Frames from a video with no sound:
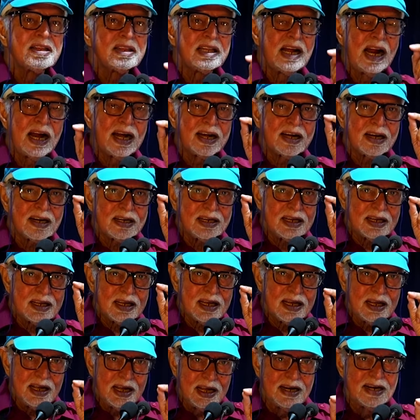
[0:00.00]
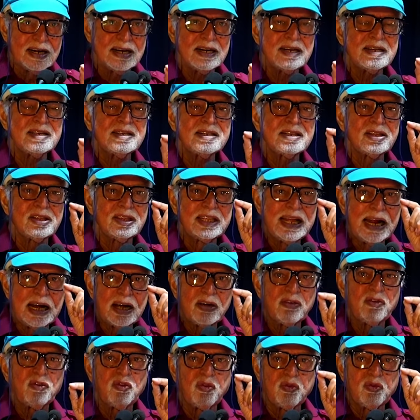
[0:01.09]
that in
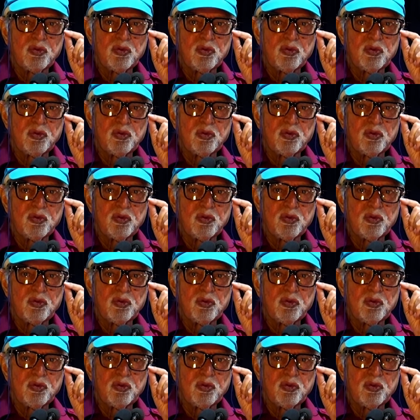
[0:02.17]
that